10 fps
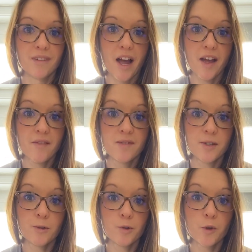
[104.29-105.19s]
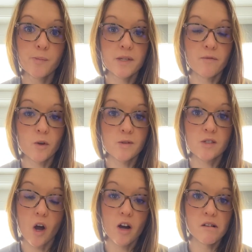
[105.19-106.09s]
I have 0 groups of those
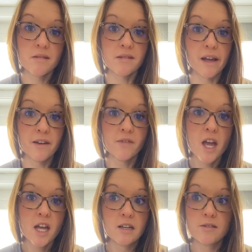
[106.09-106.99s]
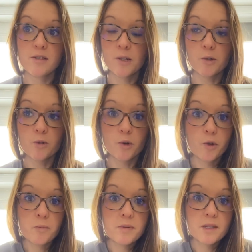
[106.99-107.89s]
dogs. I have 0
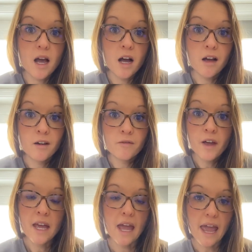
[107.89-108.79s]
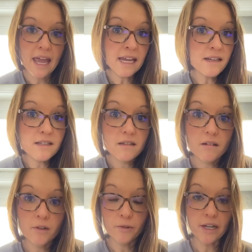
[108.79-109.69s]
groups of 8
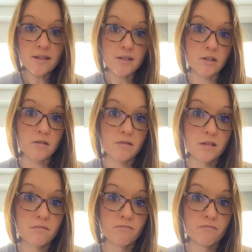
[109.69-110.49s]
erasers.